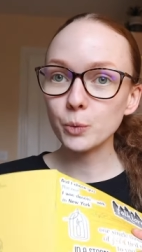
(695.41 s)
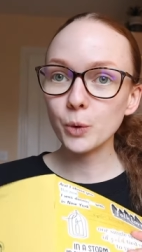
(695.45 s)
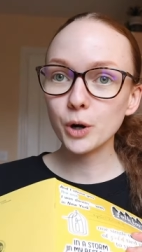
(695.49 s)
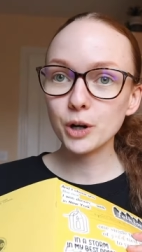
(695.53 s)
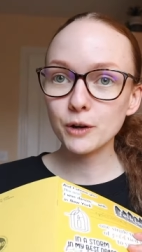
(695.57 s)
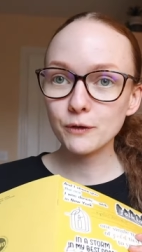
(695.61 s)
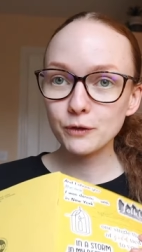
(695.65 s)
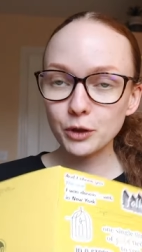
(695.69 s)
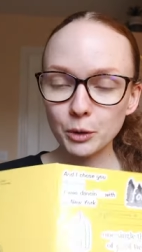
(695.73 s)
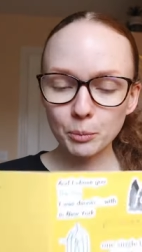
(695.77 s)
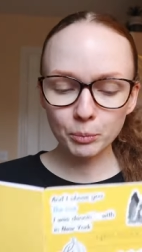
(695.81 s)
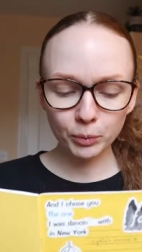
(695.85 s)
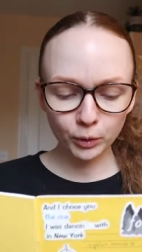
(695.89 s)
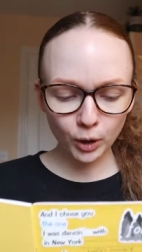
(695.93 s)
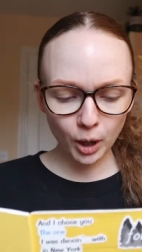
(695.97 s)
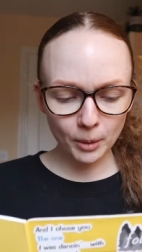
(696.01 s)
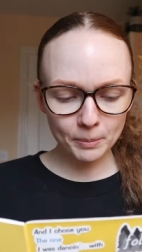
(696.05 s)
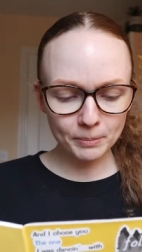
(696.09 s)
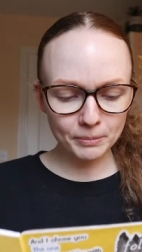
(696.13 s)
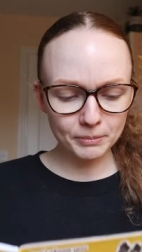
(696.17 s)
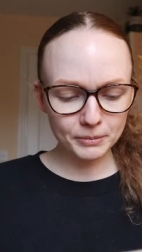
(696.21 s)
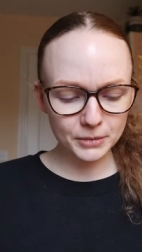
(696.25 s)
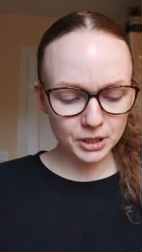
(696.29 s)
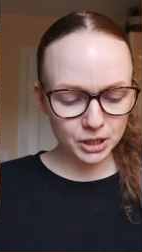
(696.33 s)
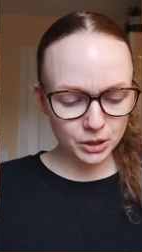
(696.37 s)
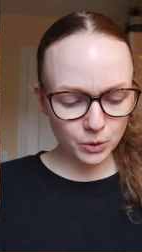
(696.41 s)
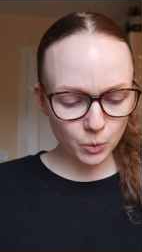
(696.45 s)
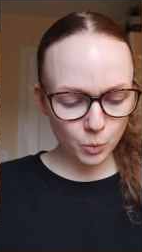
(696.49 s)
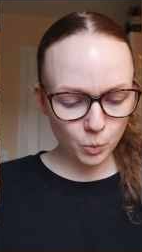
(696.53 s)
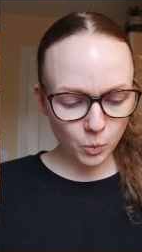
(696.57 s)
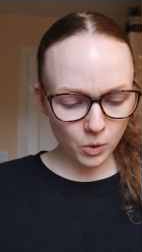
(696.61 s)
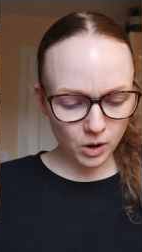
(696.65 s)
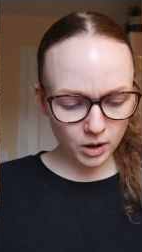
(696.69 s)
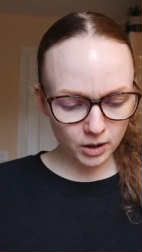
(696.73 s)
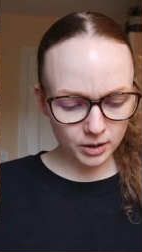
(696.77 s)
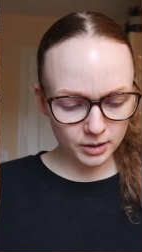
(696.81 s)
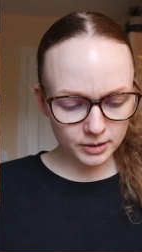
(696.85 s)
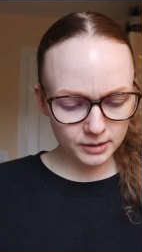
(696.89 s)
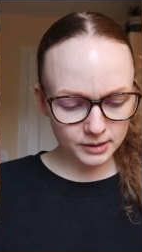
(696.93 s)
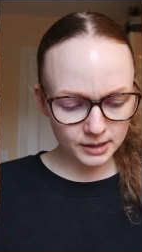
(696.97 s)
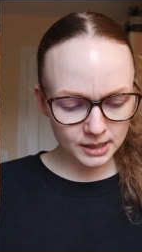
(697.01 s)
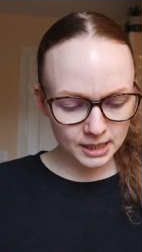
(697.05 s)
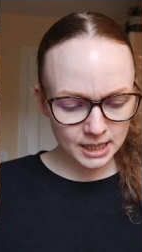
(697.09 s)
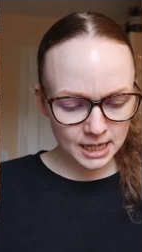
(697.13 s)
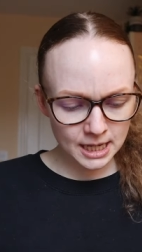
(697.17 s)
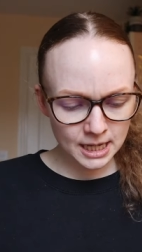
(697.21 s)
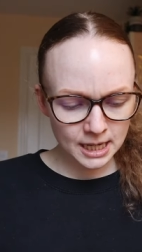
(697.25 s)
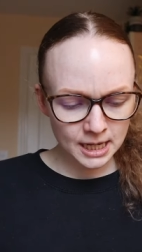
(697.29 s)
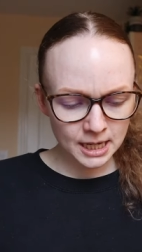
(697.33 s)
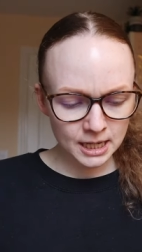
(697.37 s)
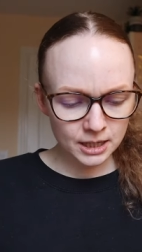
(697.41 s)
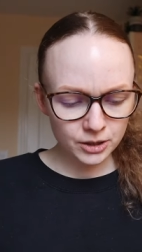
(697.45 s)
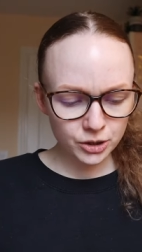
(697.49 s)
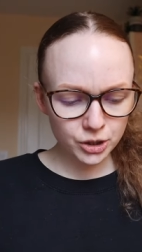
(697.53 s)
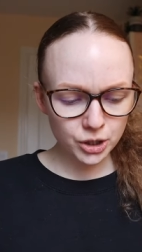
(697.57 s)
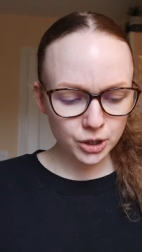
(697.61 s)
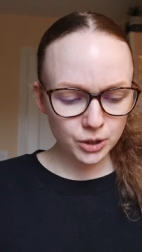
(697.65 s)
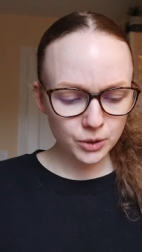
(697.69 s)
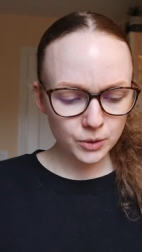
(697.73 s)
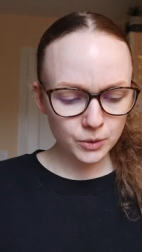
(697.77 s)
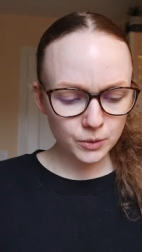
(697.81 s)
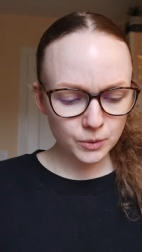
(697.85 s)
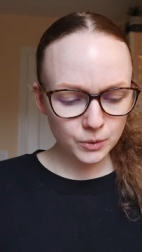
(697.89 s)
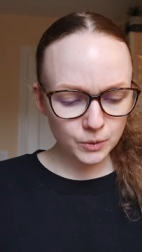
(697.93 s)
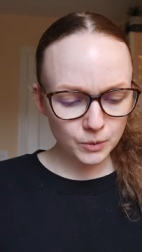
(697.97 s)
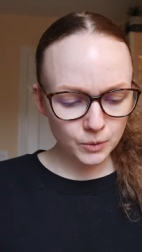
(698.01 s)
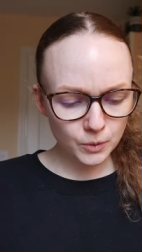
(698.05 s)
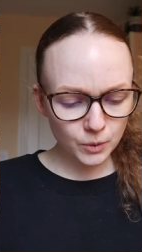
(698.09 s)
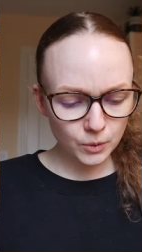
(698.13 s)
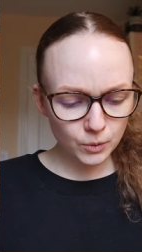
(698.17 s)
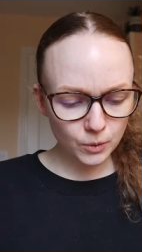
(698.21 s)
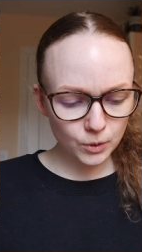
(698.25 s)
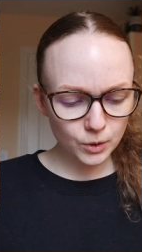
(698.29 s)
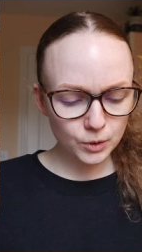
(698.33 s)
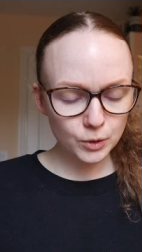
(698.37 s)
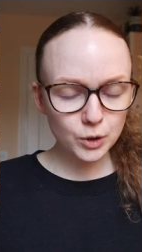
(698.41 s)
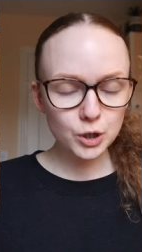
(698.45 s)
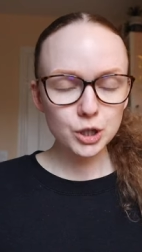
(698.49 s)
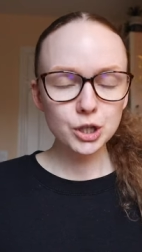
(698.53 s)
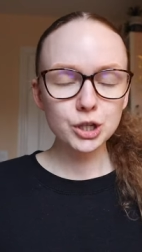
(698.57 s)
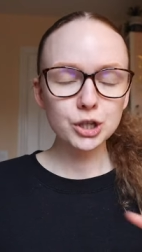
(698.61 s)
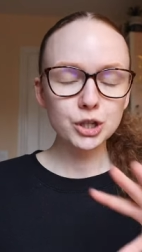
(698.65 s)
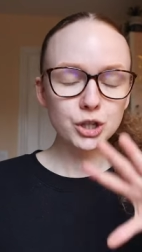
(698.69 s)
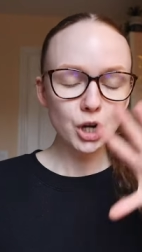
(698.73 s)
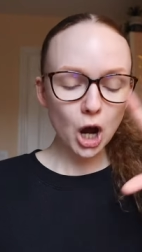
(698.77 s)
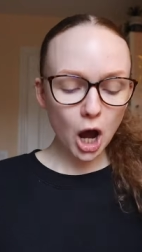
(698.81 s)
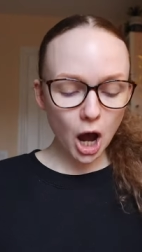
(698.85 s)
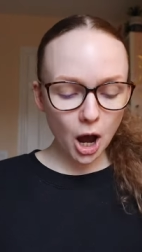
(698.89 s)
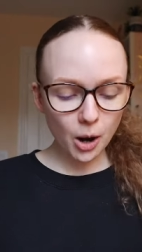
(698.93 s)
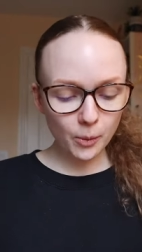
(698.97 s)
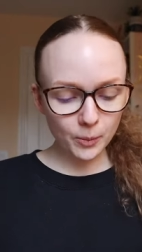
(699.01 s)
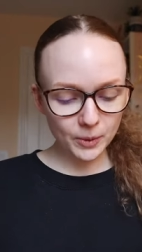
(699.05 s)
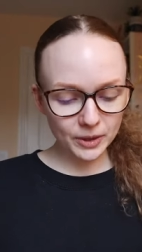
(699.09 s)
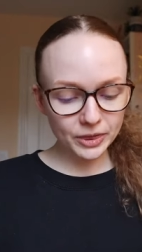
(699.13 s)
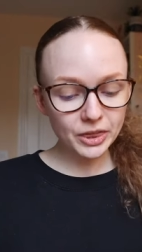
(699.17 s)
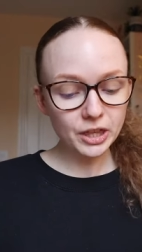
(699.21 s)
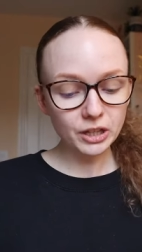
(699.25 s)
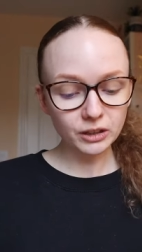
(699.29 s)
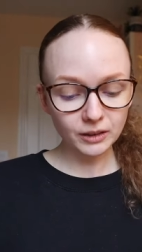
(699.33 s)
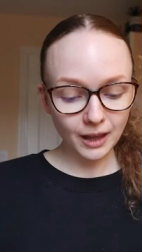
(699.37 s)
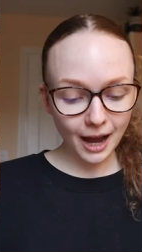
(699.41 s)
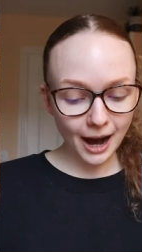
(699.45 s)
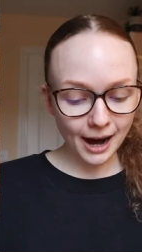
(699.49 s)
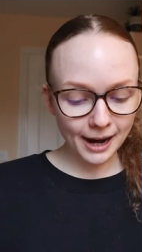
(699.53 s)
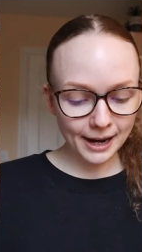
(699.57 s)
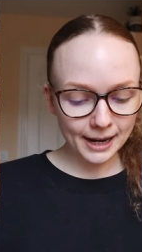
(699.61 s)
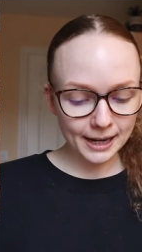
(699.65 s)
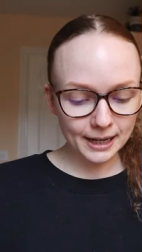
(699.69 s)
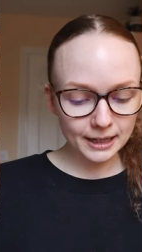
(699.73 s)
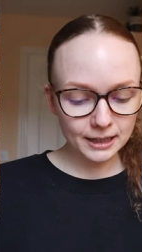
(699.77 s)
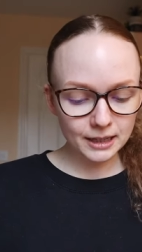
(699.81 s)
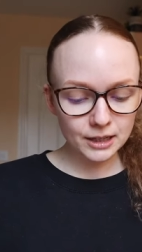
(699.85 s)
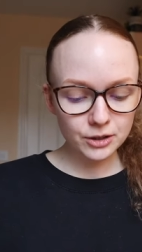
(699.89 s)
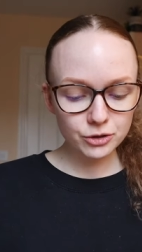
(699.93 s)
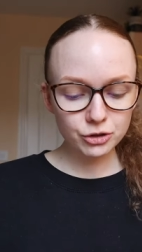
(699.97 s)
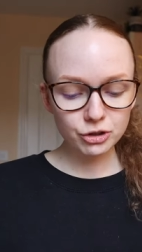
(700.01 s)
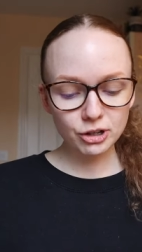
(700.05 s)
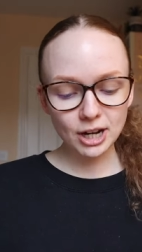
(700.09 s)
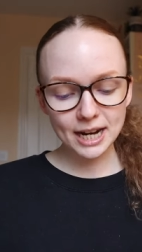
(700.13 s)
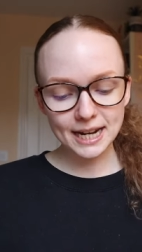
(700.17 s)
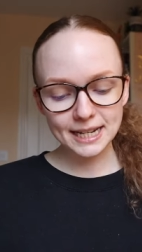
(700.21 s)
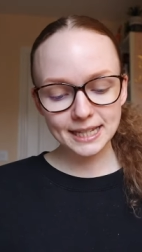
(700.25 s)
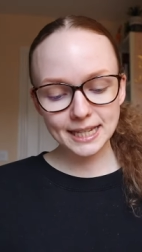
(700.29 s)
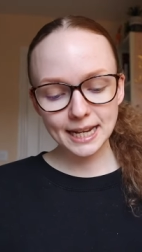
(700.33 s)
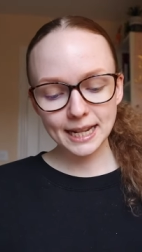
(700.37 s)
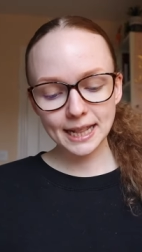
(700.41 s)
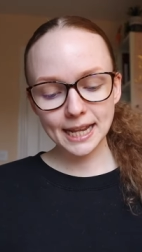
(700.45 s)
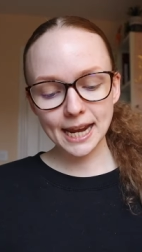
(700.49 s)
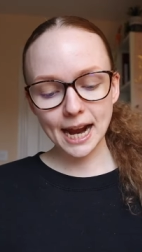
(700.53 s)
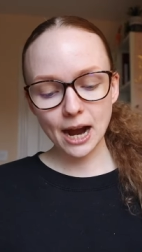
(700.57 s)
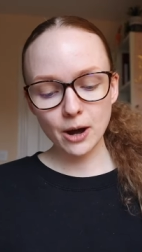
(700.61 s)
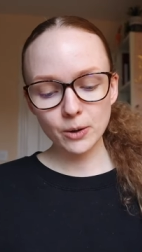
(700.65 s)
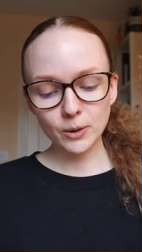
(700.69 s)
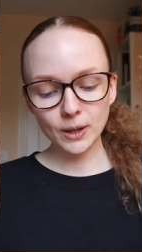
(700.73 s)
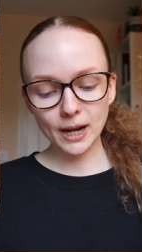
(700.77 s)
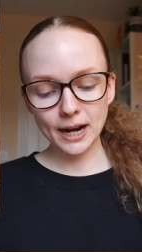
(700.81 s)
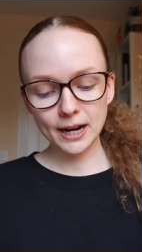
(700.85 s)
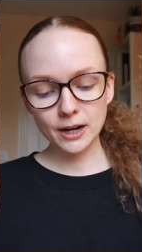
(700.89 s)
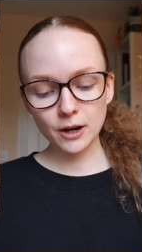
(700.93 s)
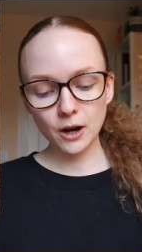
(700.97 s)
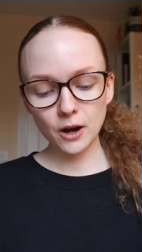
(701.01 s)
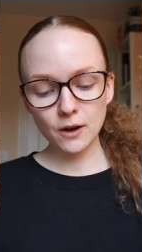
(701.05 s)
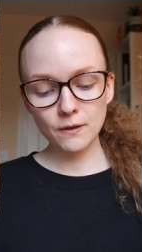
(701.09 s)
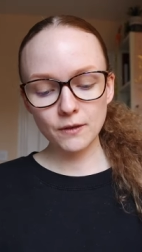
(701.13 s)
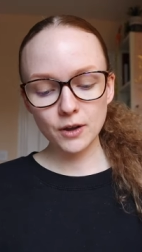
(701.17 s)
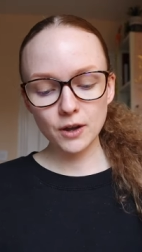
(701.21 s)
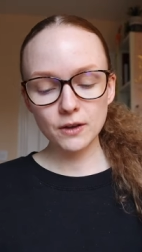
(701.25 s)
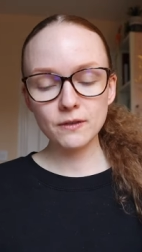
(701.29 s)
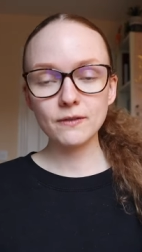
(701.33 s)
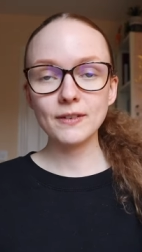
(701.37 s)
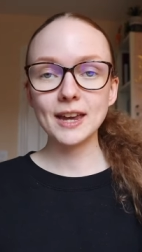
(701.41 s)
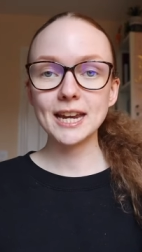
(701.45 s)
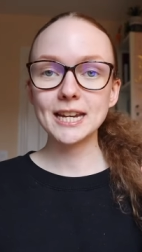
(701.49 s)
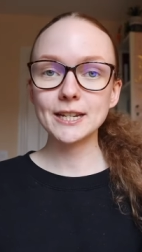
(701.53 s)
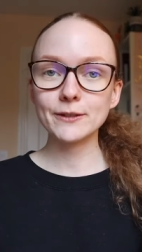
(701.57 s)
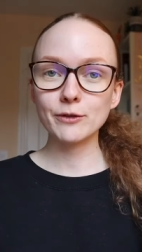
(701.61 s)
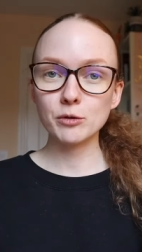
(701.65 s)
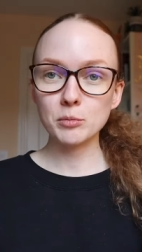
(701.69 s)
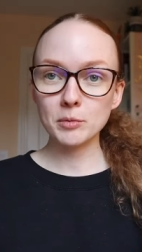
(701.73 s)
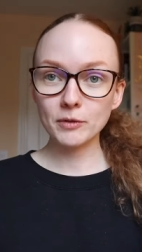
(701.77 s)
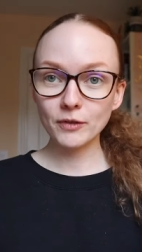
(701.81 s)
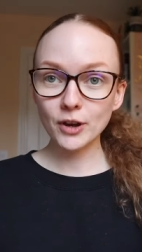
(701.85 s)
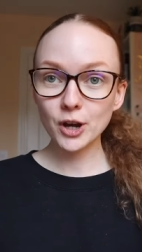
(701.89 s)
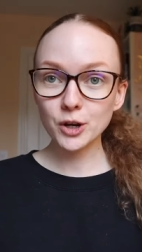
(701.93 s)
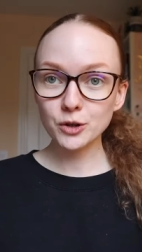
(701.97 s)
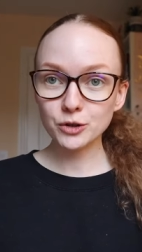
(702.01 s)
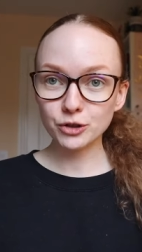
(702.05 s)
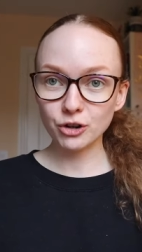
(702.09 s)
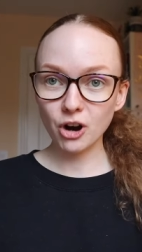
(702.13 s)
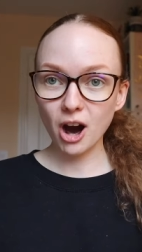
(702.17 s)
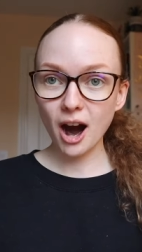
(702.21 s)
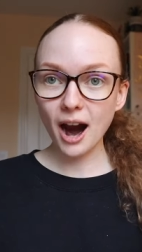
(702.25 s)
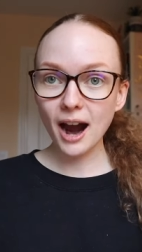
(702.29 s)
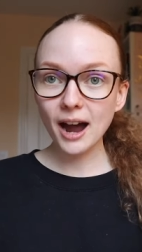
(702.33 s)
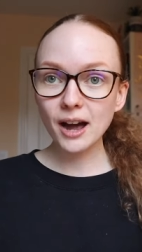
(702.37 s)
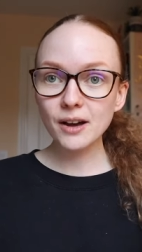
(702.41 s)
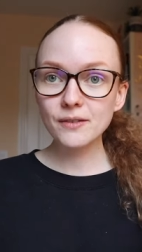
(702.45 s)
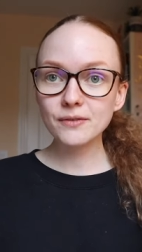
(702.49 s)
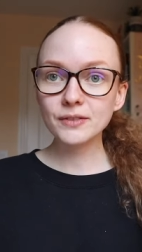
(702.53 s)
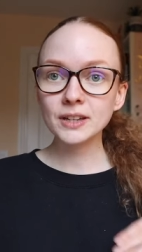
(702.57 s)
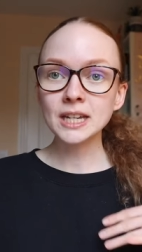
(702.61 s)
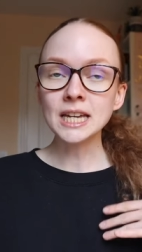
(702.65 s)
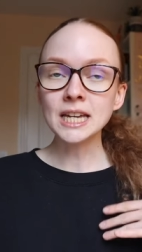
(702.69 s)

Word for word: One of the prompts was to start with the line, tracing the outline of her face from a photograph.